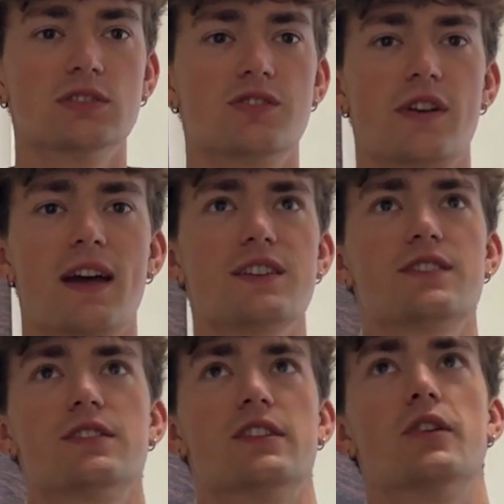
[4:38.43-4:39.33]
So I kind of
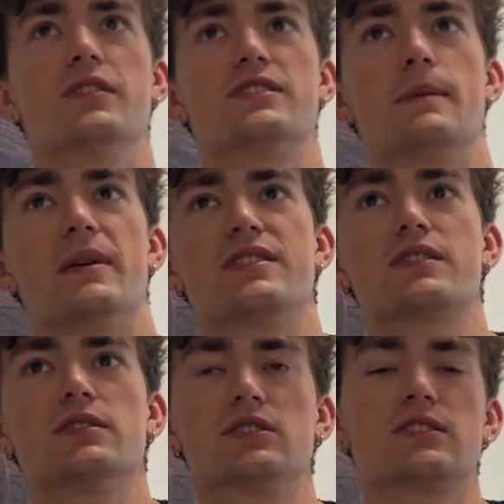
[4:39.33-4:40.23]
started to notice I
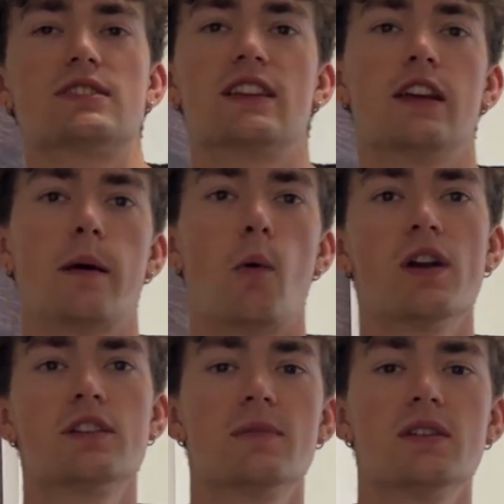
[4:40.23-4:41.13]
basically looked the same. I
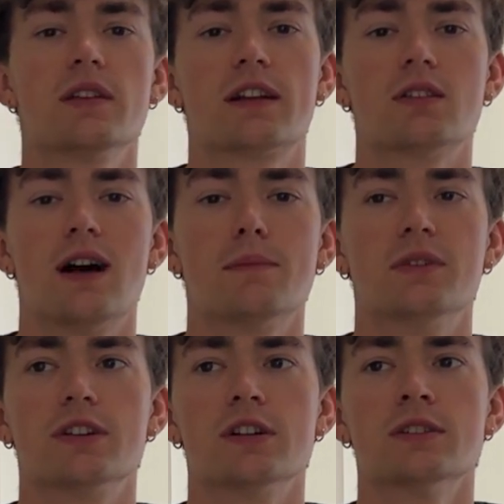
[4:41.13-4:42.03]
wanted to be like a lot
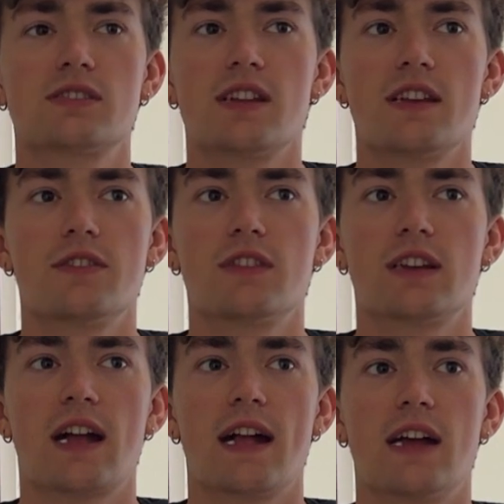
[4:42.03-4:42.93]
bigger, so I didn't
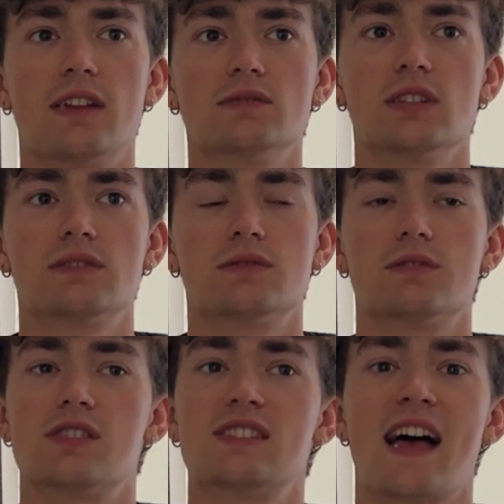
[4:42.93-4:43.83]
think I had like
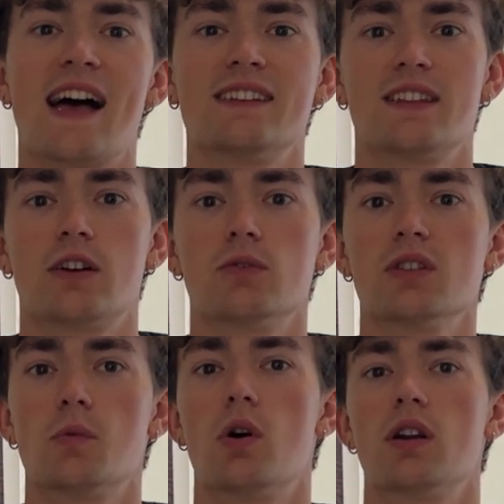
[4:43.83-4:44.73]
the size that I
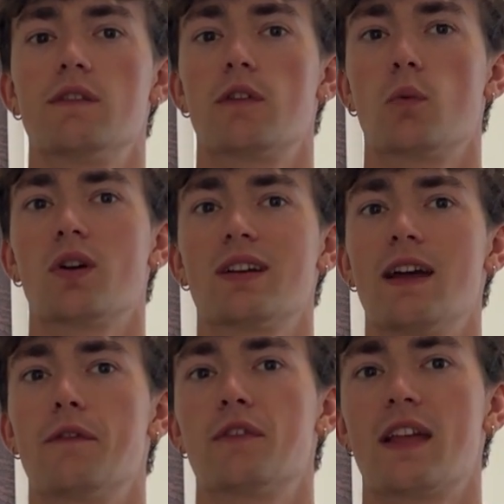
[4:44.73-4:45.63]
really wanted for working
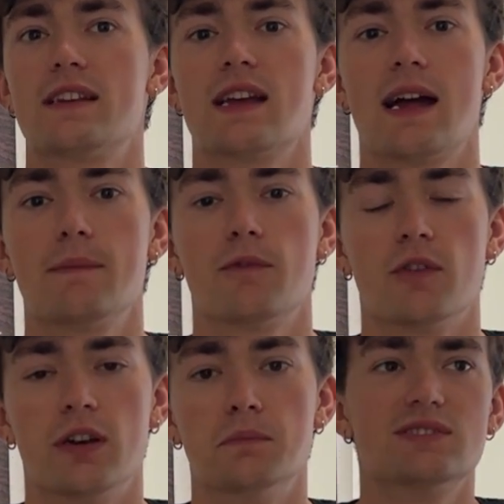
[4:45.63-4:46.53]
out for that time
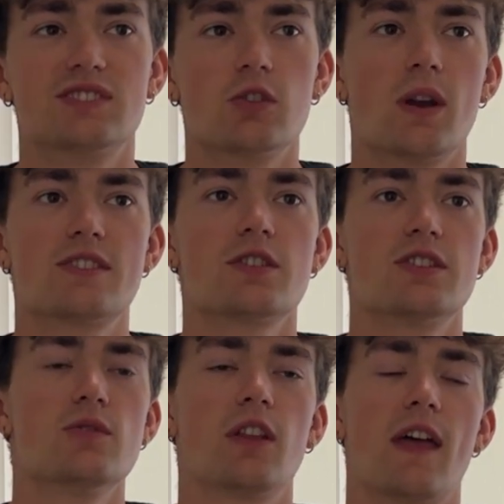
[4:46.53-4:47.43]
frame. So what I
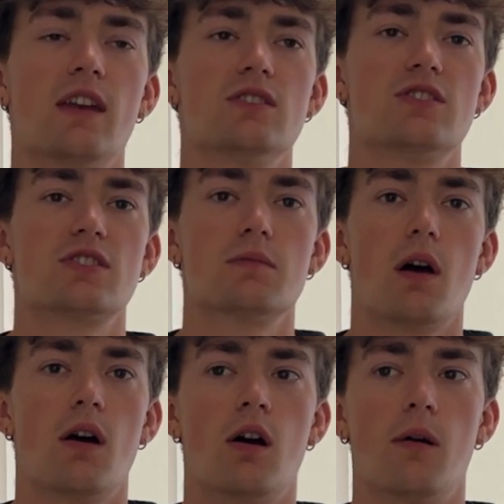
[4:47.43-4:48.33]
started doing then is just
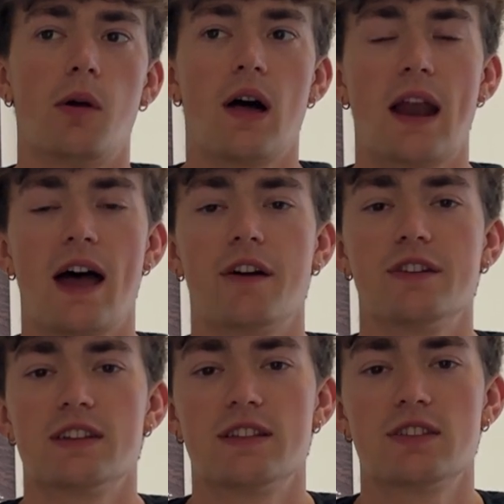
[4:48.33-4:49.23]
um, a lot higher
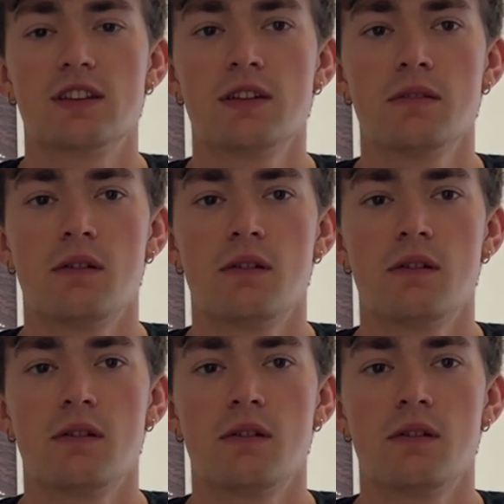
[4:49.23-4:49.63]
intensity.